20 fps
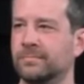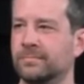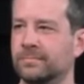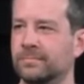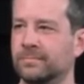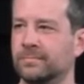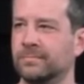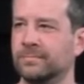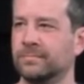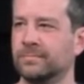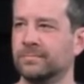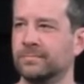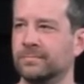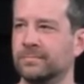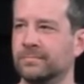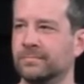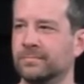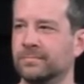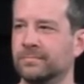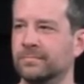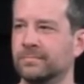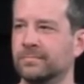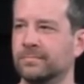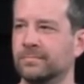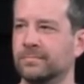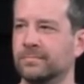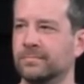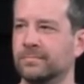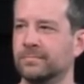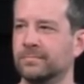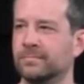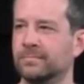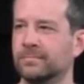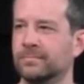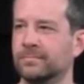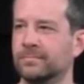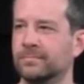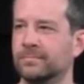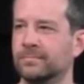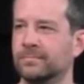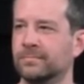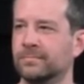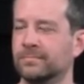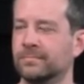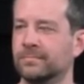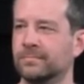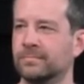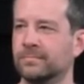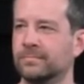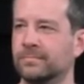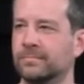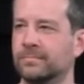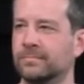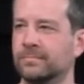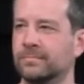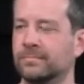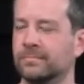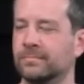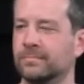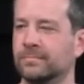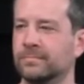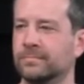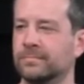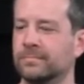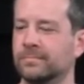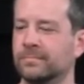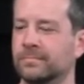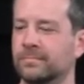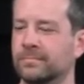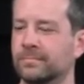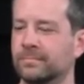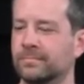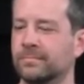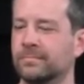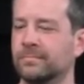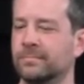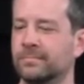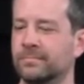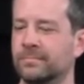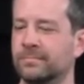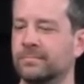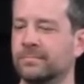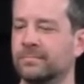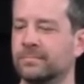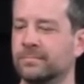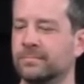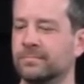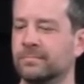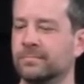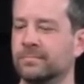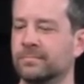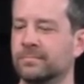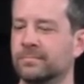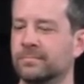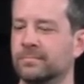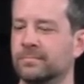No words are spoken by the person on screen.